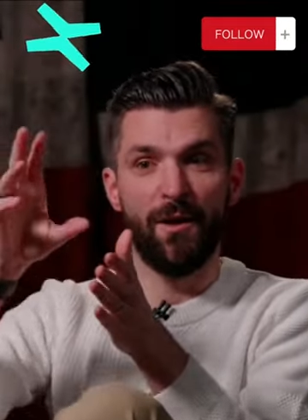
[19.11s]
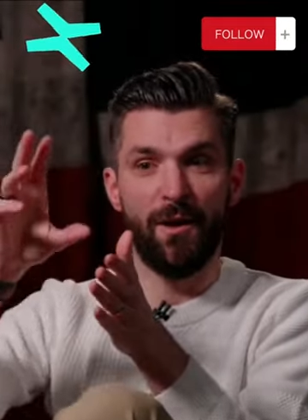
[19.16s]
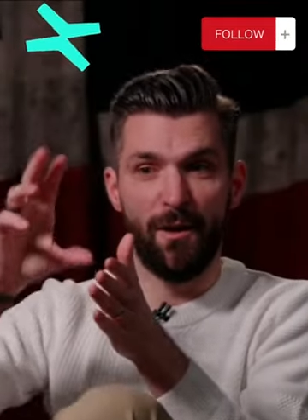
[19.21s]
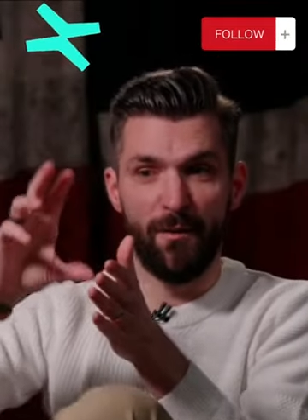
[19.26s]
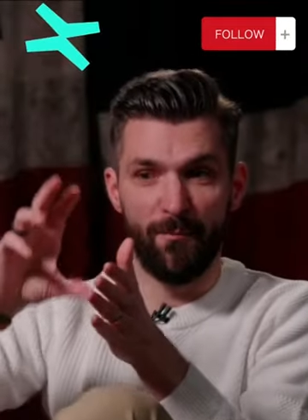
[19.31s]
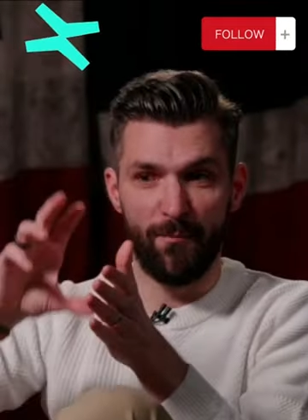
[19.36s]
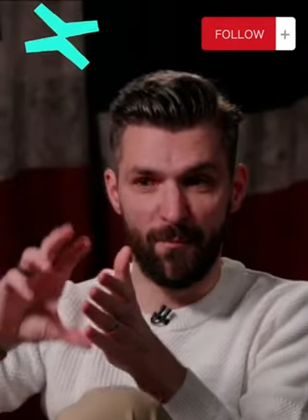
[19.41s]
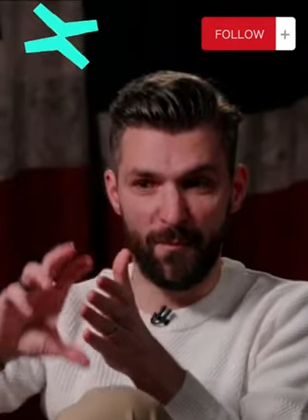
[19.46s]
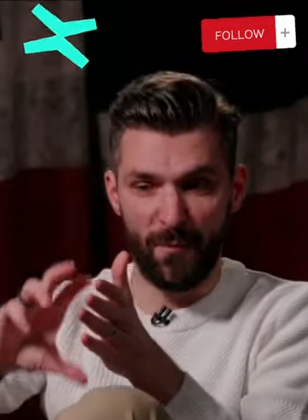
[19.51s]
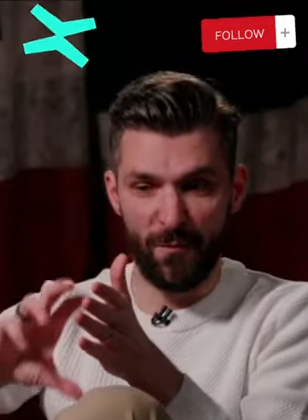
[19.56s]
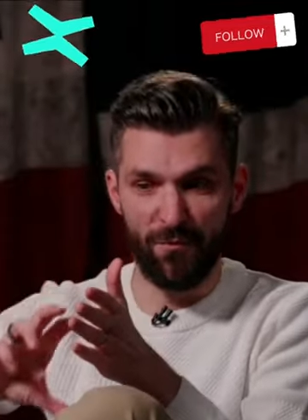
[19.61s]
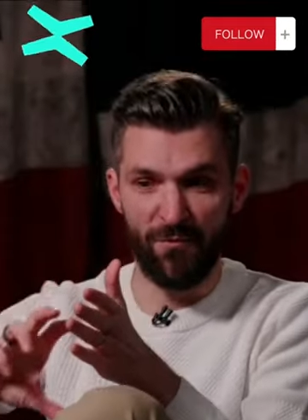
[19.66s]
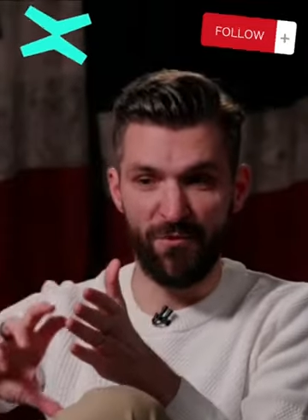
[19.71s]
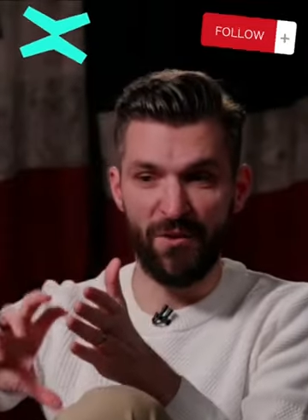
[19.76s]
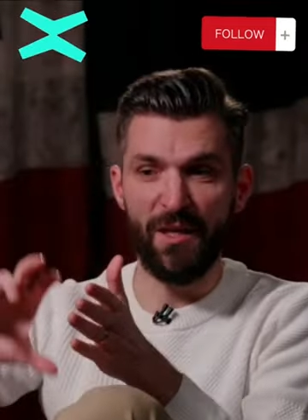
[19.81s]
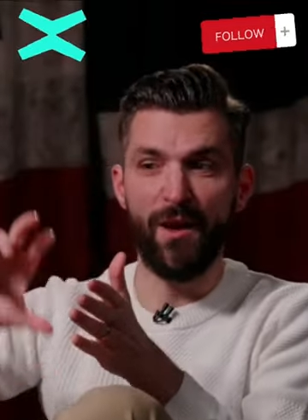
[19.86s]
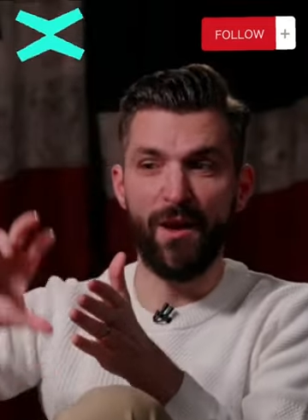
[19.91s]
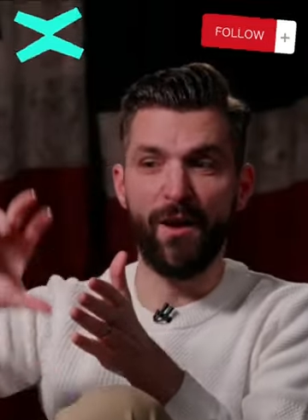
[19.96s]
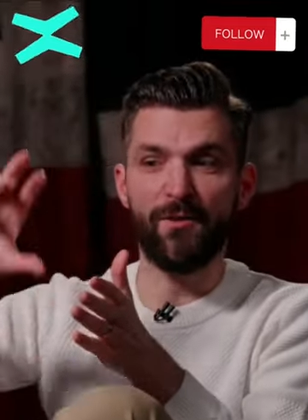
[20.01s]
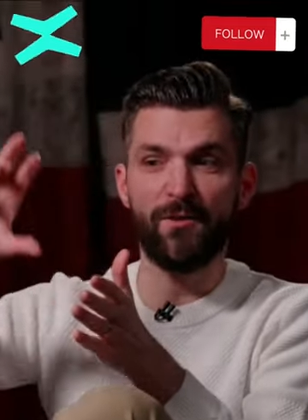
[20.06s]
Um,
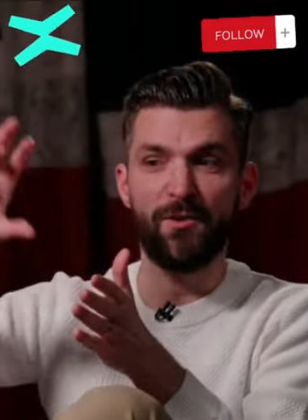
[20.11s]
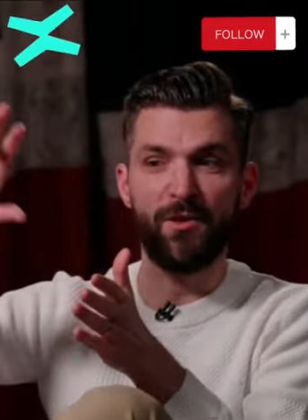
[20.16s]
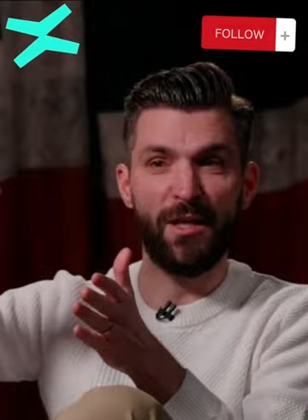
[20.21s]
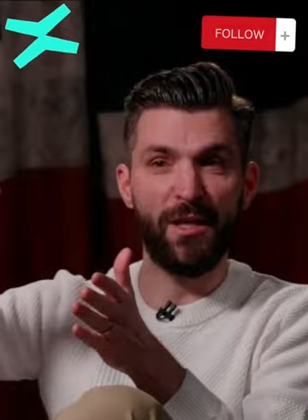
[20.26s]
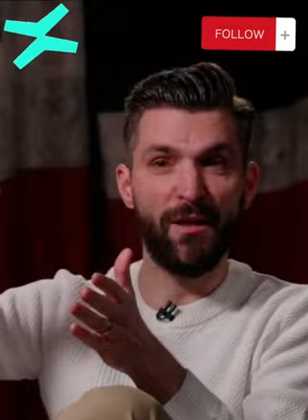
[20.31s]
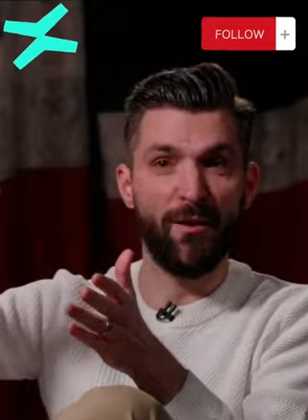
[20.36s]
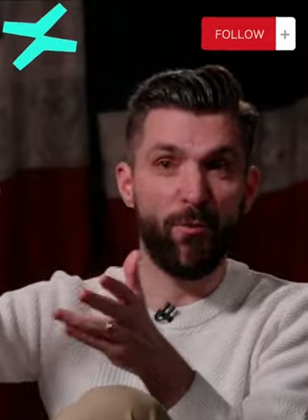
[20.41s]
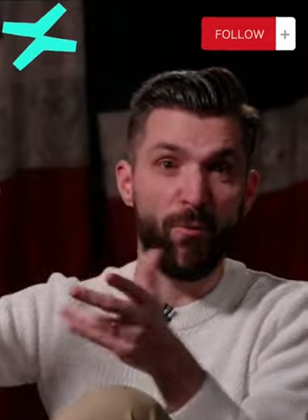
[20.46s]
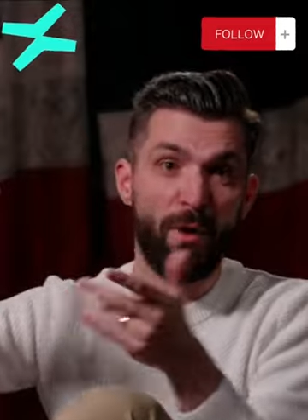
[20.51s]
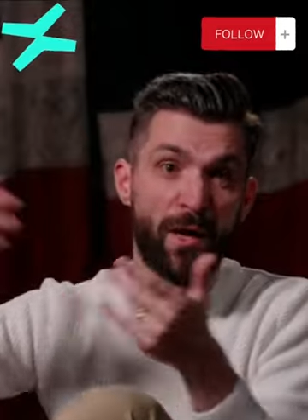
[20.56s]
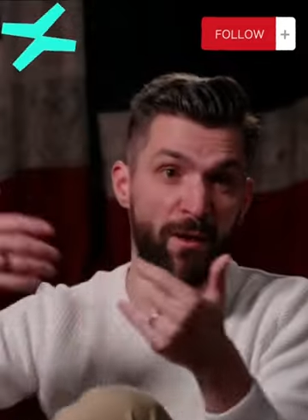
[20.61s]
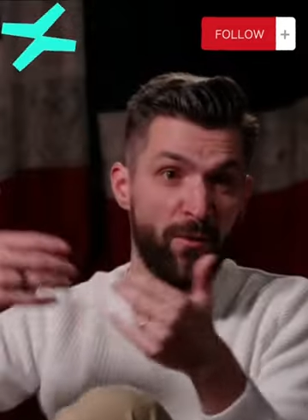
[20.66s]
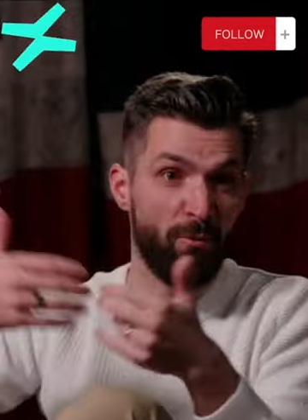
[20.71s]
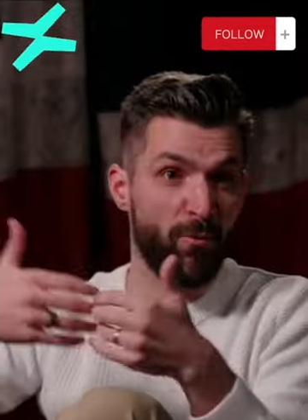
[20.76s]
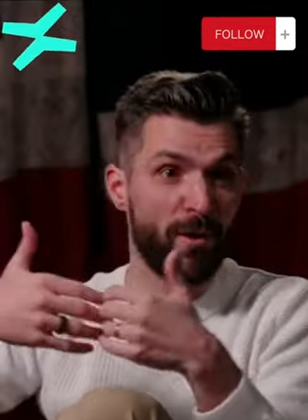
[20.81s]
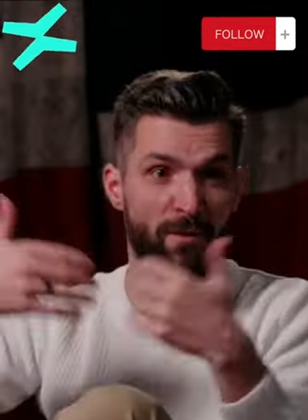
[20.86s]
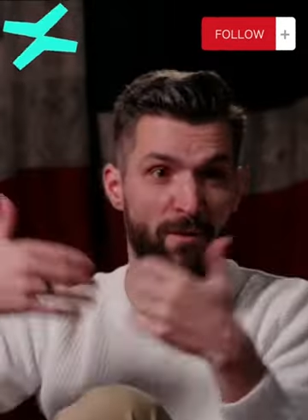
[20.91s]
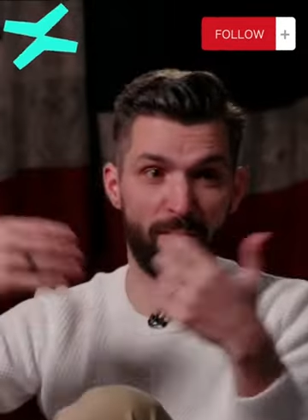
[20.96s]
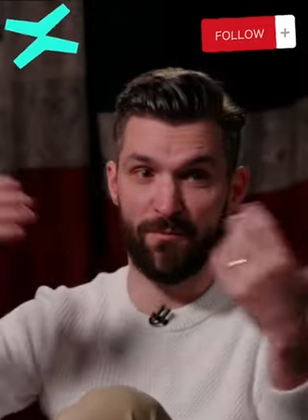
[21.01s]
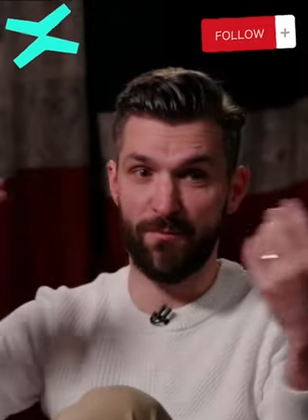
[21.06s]
fiat in a way
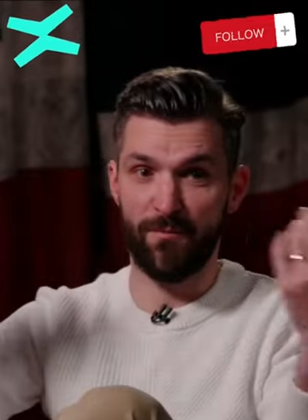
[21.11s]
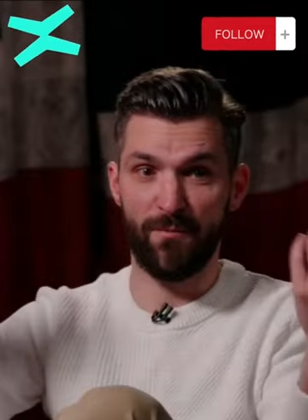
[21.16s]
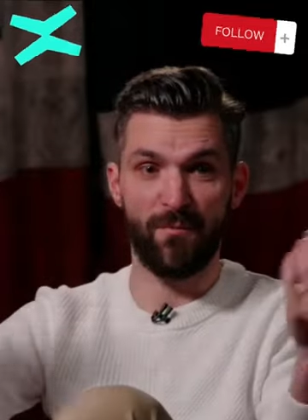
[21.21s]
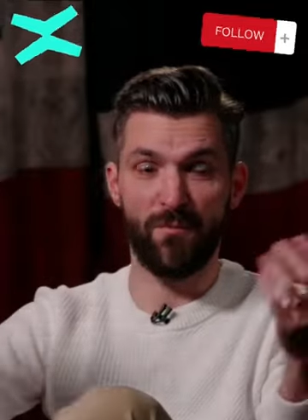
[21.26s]
where